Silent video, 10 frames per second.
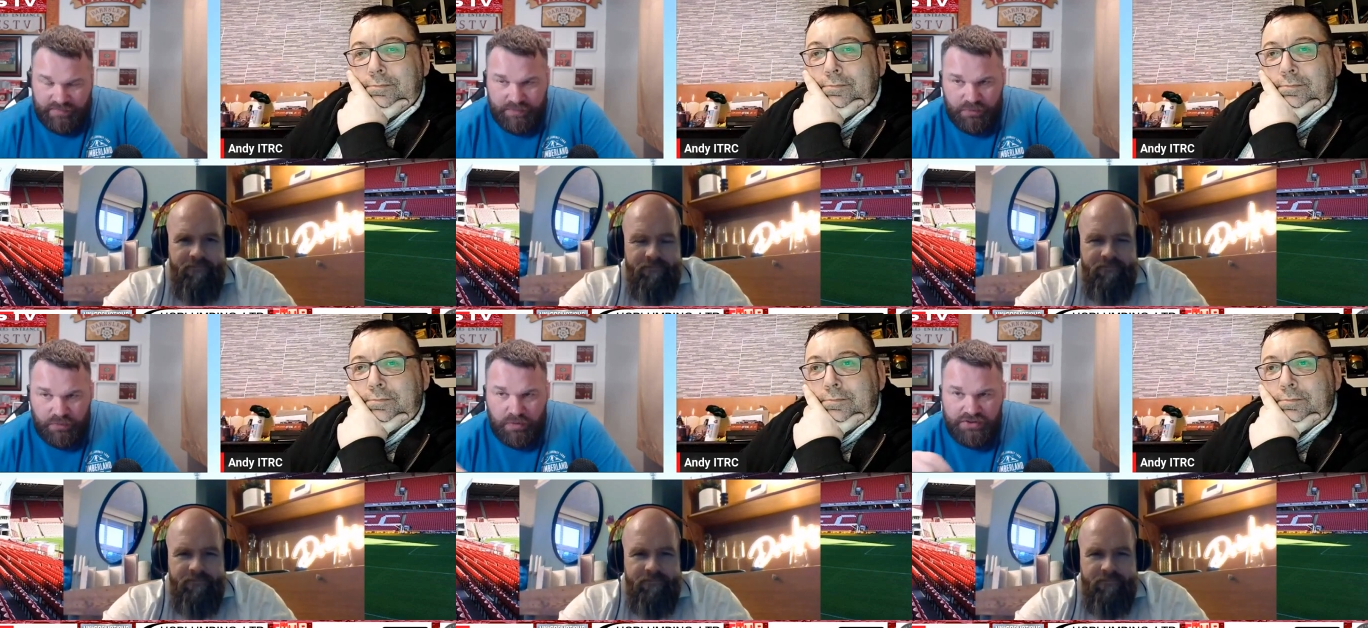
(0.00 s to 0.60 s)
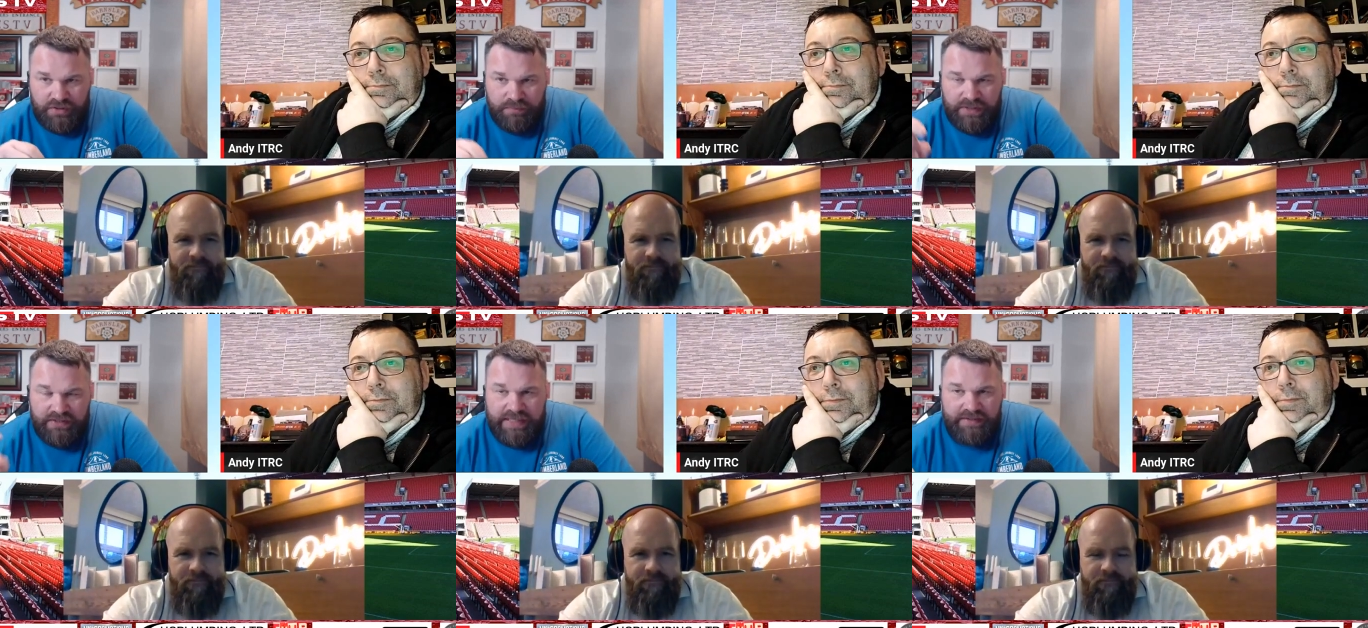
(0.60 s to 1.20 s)
Speaker 1: People who are watching,
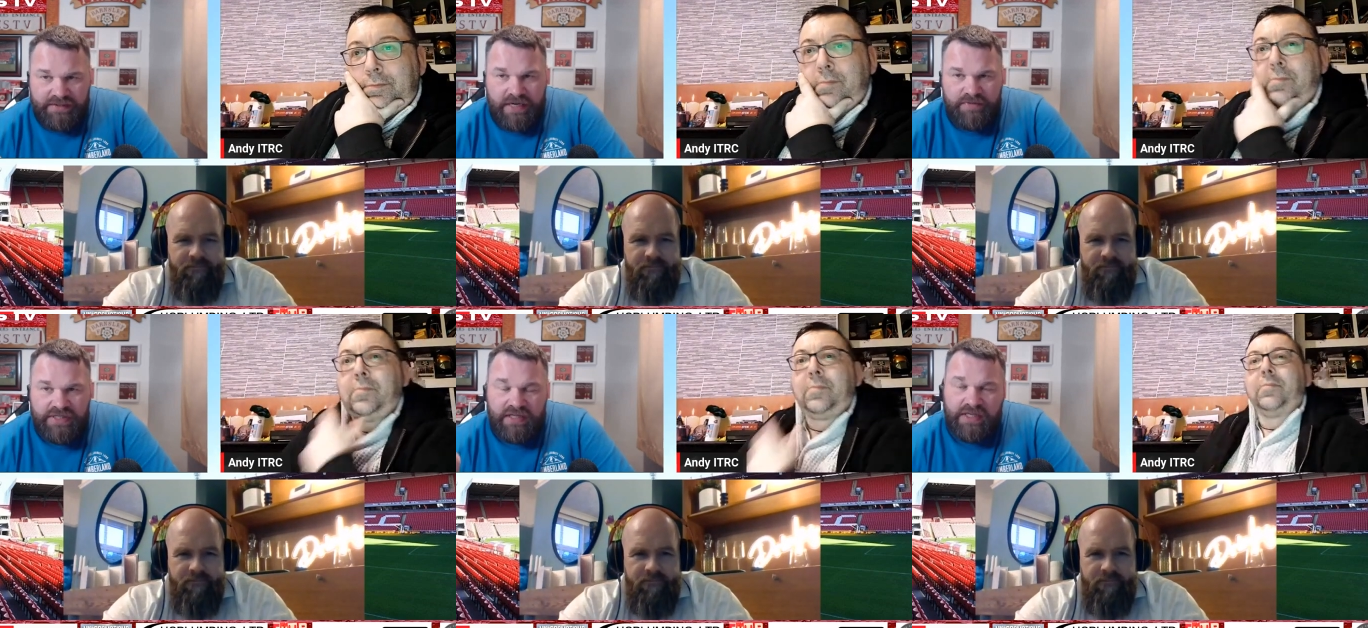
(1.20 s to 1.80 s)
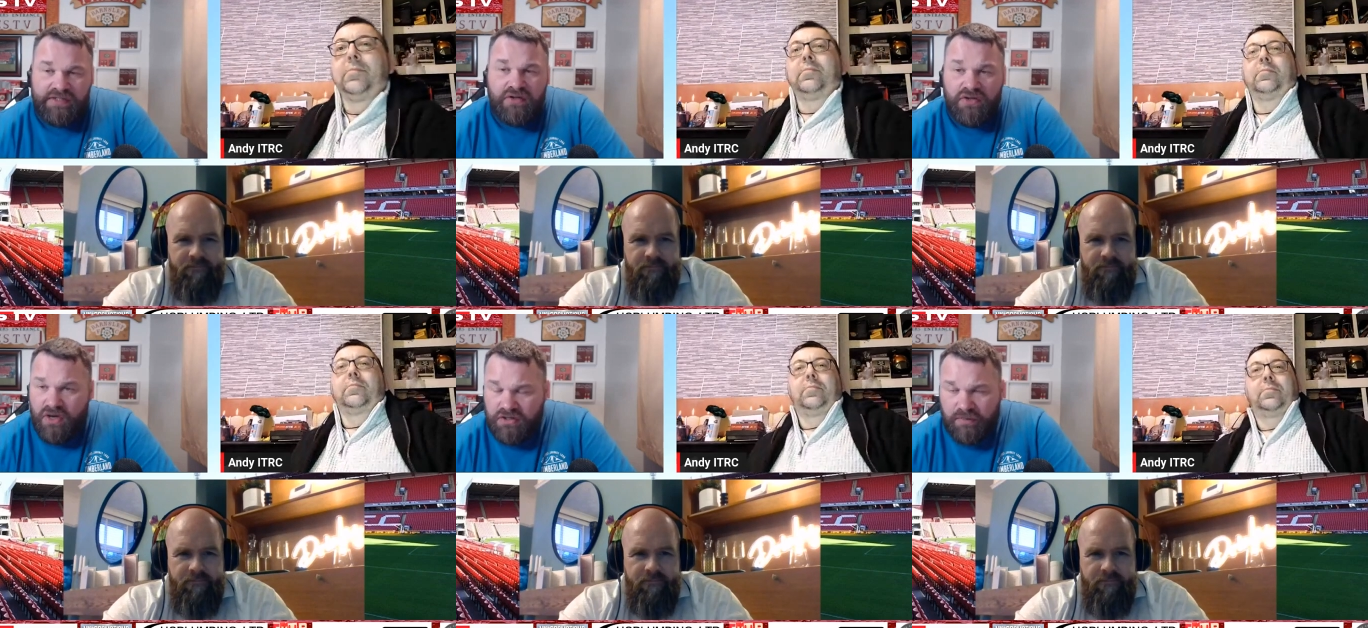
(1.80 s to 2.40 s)
please like, subscribe and share. Let us know
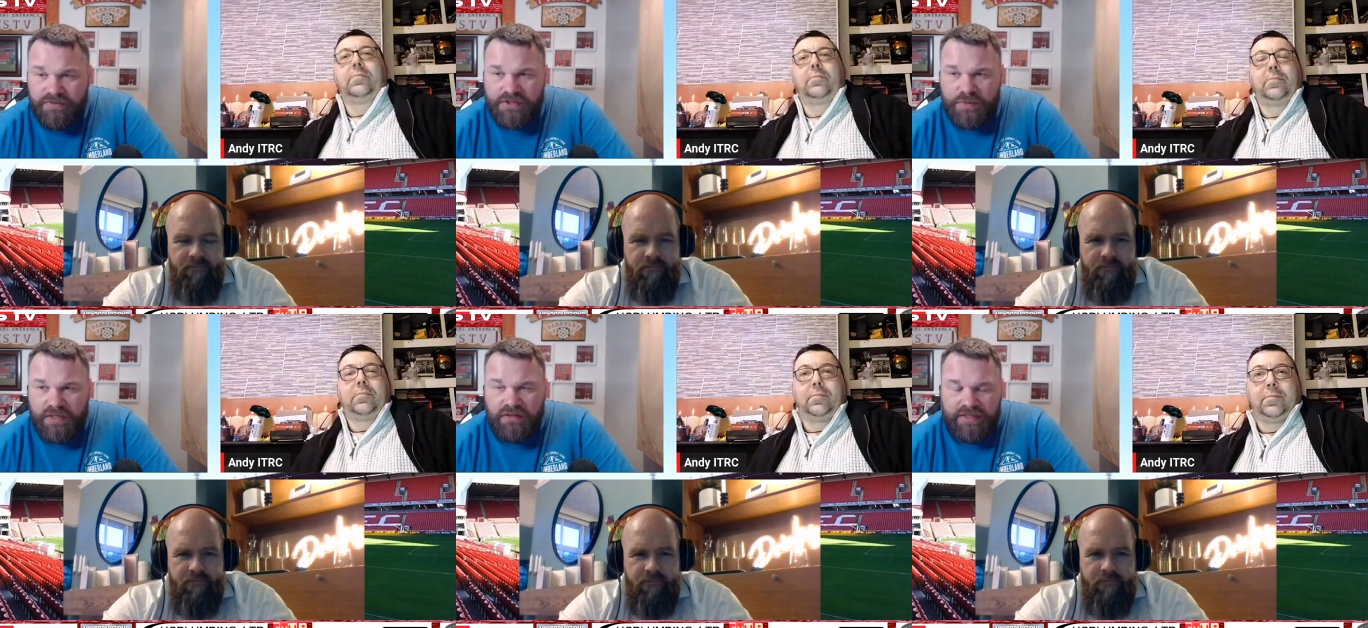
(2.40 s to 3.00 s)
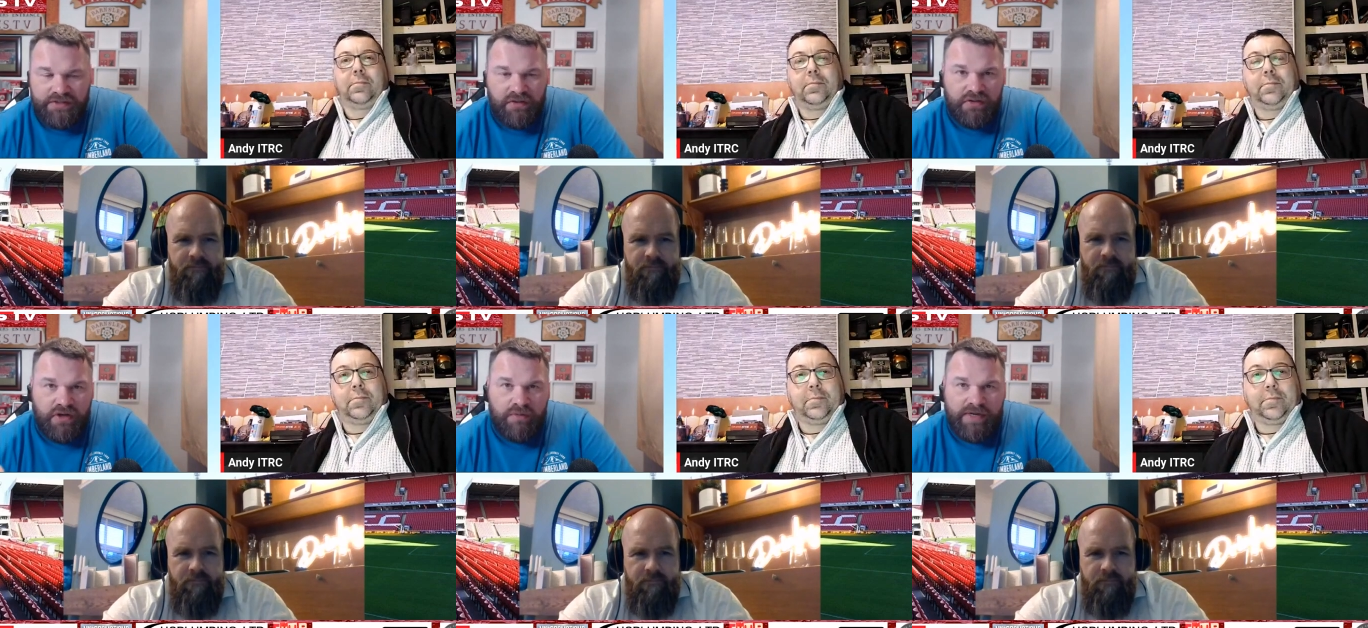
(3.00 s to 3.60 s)
your comments as well. Let us know
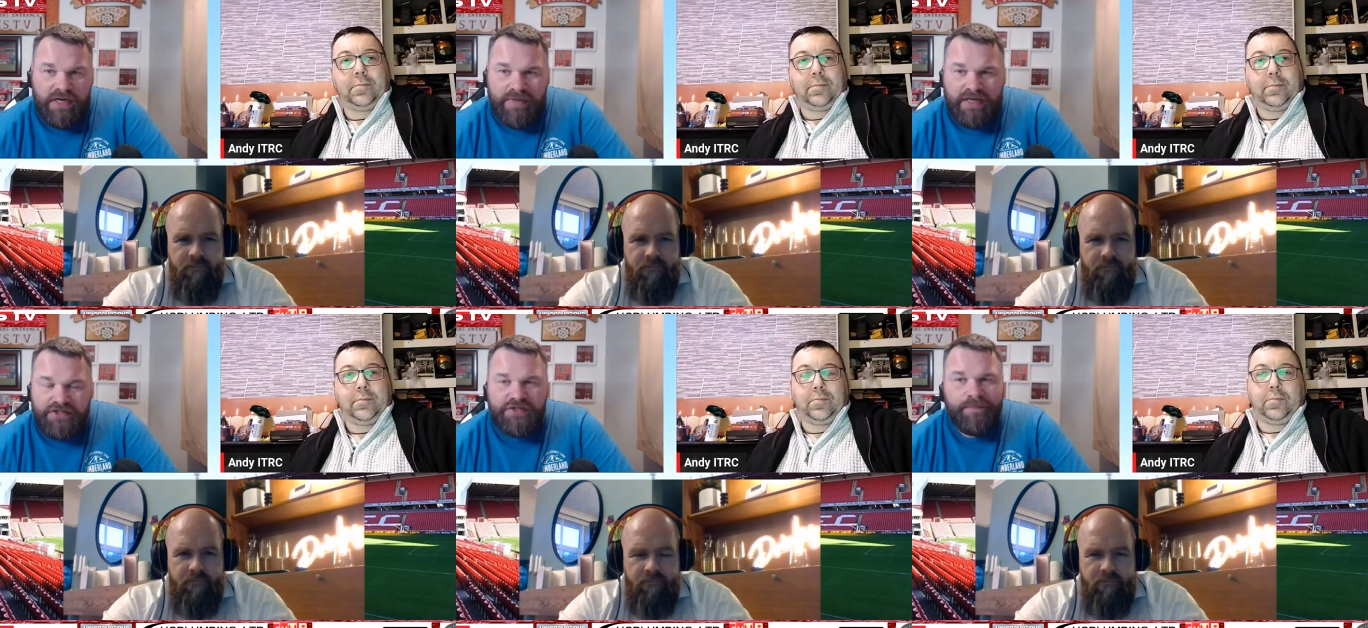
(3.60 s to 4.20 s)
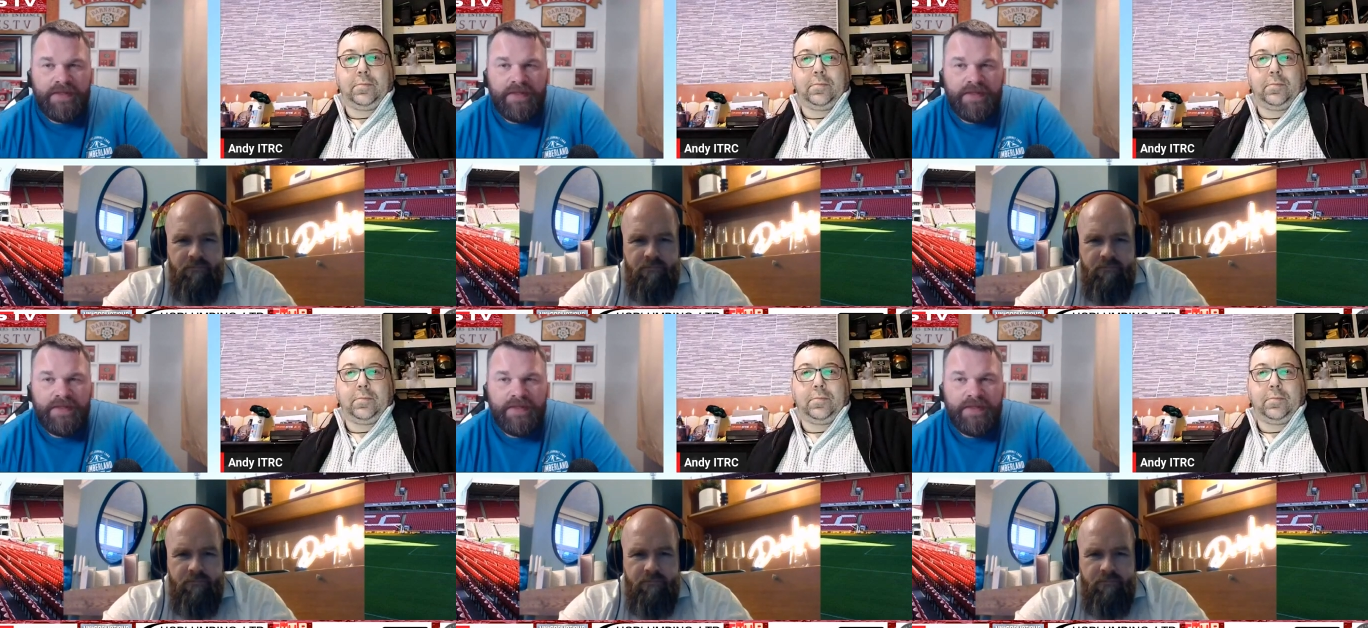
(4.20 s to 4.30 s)
your man at match.